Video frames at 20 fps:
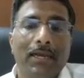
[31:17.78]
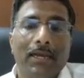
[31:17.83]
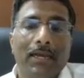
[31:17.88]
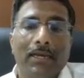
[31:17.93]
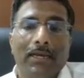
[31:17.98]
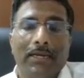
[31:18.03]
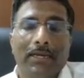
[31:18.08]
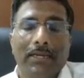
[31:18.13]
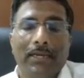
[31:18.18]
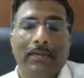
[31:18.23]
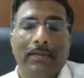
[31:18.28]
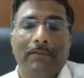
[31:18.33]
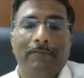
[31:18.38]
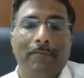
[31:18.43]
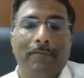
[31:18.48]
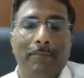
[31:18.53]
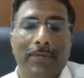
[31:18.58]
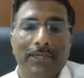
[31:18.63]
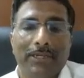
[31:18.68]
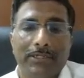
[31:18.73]
critical
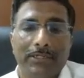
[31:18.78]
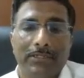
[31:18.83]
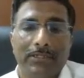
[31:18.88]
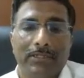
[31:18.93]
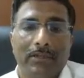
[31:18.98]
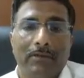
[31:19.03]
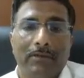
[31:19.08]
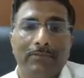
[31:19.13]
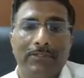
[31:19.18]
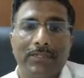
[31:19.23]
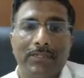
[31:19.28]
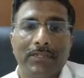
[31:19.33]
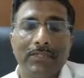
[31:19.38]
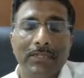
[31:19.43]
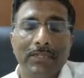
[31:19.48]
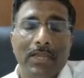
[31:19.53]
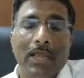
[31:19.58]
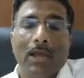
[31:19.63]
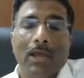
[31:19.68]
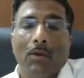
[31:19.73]
information
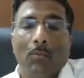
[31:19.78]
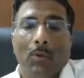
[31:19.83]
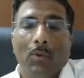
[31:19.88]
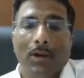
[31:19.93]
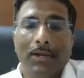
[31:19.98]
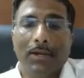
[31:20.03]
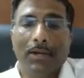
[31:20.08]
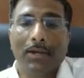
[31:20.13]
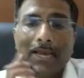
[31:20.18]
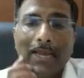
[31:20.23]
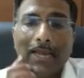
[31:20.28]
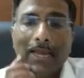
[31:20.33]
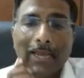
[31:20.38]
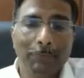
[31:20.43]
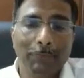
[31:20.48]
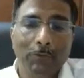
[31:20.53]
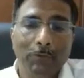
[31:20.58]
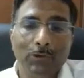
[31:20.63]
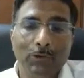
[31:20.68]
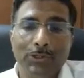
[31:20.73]
services would
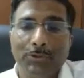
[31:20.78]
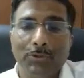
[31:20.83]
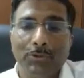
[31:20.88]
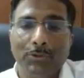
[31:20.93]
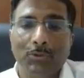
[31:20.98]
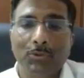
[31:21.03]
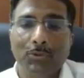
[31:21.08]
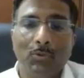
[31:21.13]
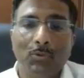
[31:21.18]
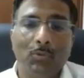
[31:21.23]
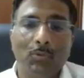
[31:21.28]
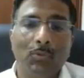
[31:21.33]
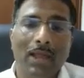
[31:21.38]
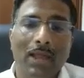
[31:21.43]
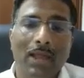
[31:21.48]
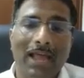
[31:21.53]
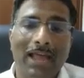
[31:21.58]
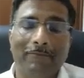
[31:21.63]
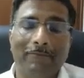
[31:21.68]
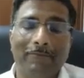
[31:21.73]
enforce you to
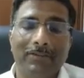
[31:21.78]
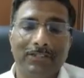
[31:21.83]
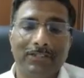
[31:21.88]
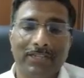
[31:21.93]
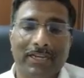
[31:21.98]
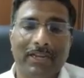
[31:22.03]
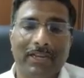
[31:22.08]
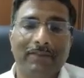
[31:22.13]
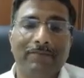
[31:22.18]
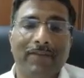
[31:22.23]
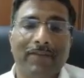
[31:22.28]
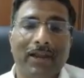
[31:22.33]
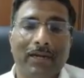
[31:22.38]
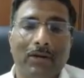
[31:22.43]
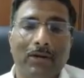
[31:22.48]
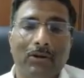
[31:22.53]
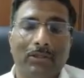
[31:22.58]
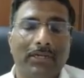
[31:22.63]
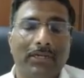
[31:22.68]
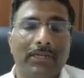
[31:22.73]
have a second
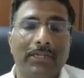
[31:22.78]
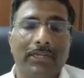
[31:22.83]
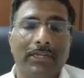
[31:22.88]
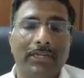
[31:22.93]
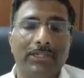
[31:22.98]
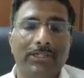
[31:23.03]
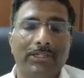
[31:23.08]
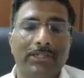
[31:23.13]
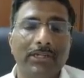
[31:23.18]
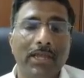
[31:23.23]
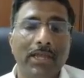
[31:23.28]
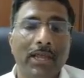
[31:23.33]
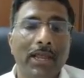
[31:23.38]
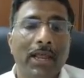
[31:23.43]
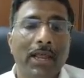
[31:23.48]
factor authentication,